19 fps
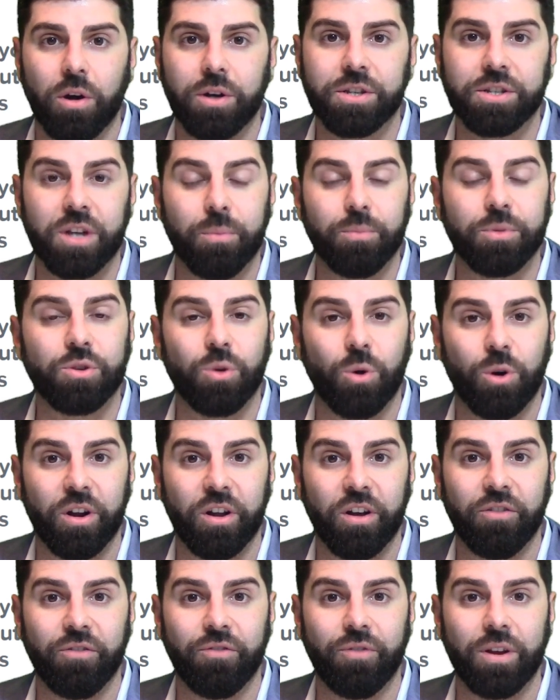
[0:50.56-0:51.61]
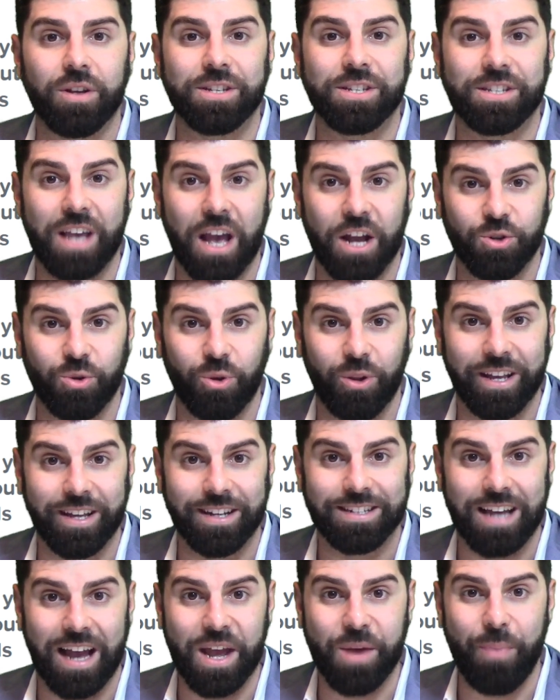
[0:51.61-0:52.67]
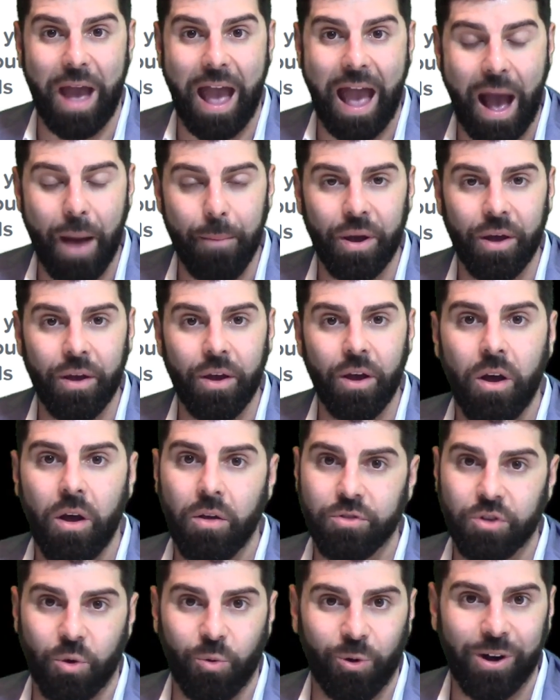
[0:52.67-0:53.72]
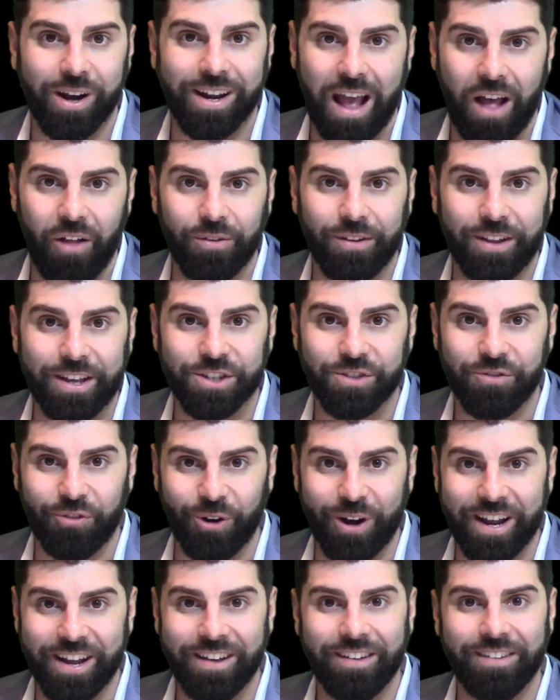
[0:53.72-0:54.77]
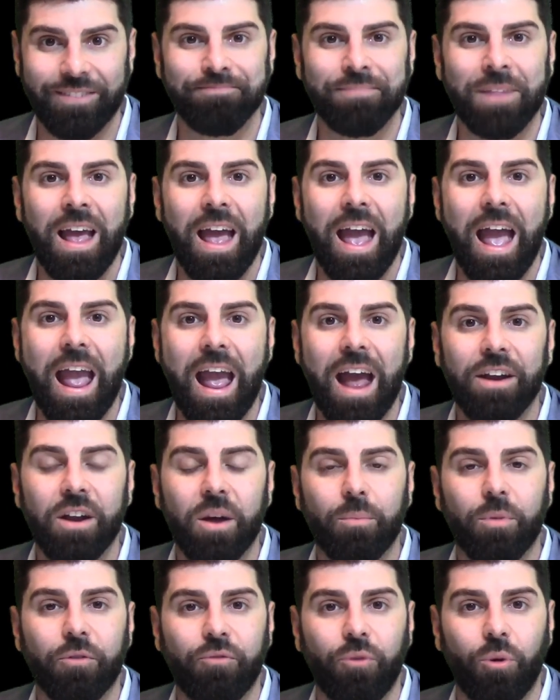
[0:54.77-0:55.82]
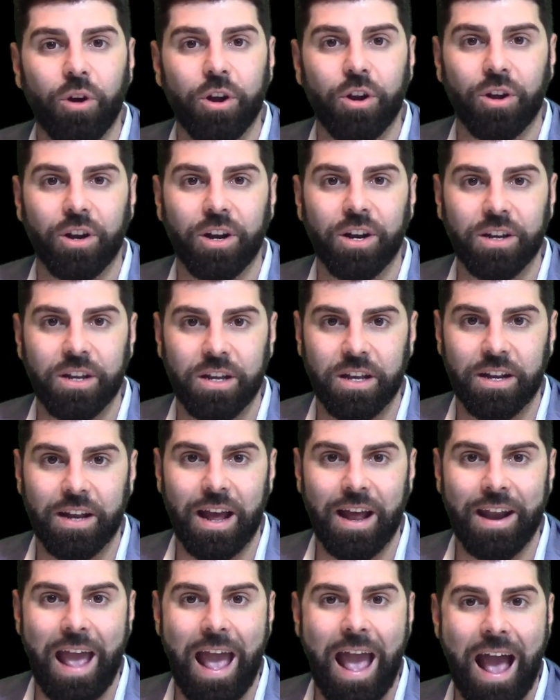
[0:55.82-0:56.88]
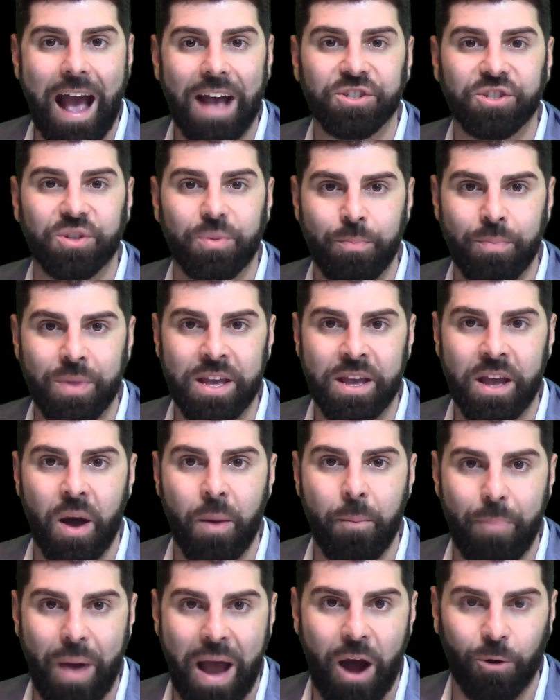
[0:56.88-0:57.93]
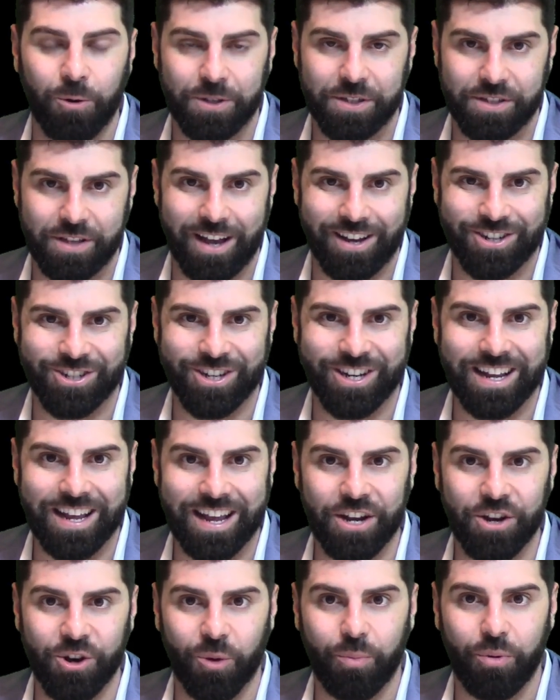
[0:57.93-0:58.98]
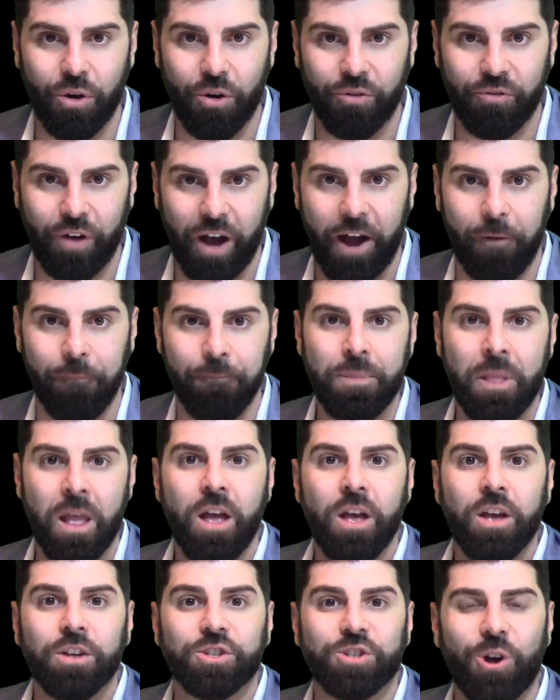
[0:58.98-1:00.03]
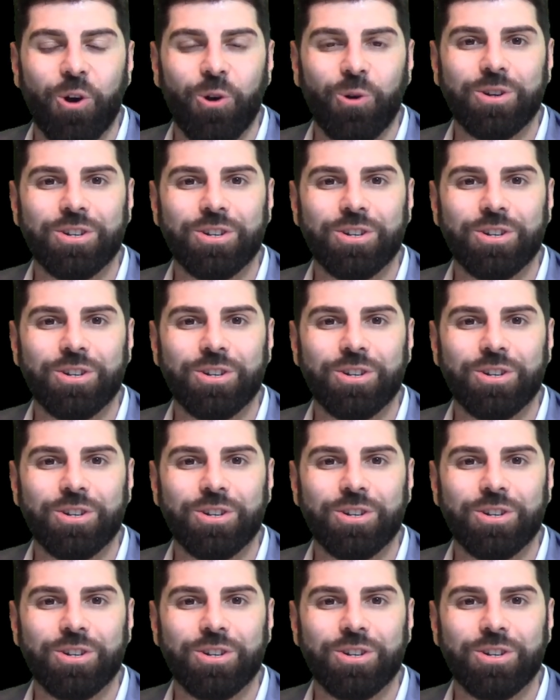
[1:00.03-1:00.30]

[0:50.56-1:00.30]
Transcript: some sort of scheduling type app. Don't worry, Calendly is free. And number 4, you're going to need an Ask Me About section in your profile. So